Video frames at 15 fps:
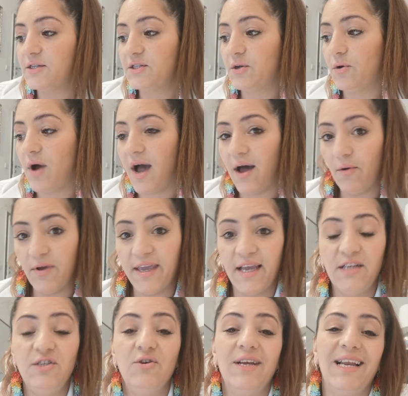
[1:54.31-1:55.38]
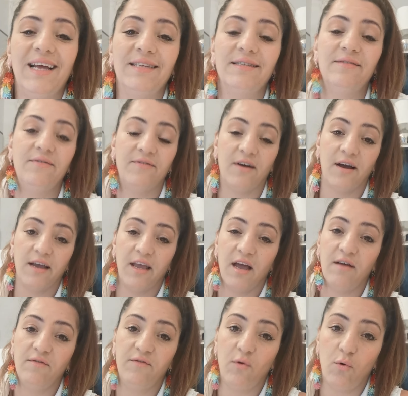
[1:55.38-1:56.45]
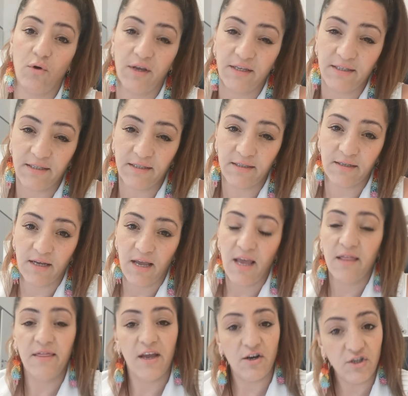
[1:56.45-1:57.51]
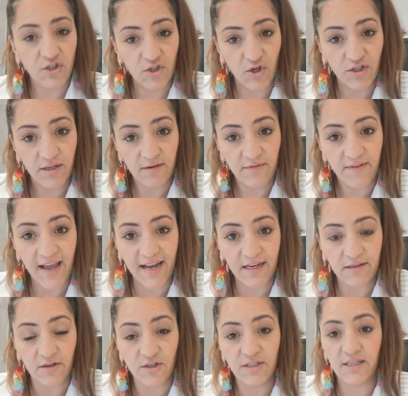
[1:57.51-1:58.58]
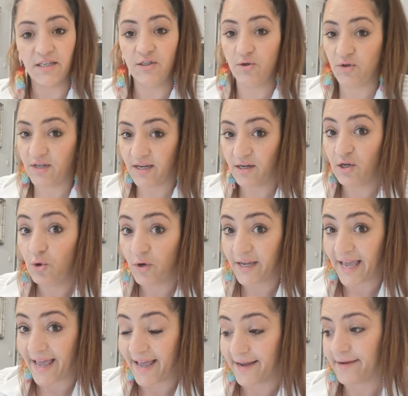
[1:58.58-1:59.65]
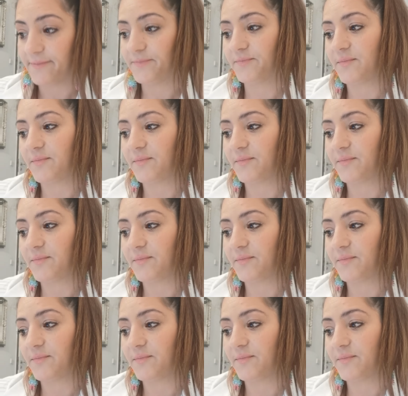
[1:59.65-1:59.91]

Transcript: So, how can you classify a voice? There are certain factors that you can look at.